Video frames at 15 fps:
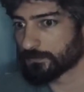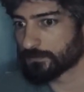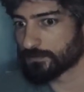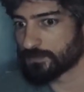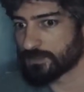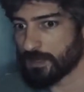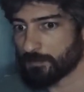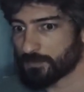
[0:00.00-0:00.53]

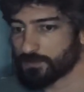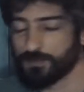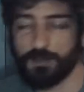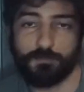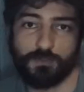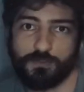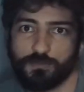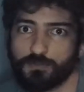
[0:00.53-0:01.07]
some
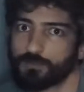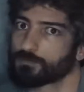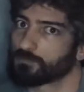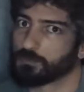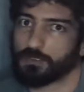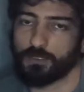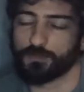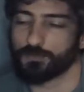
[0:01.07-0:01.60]
intermediate
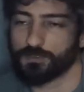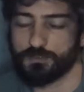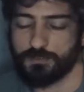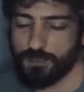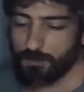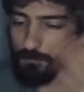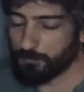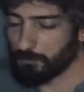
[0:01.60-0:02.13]
colorists,
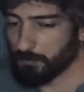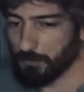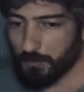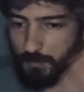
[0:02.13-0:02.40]
some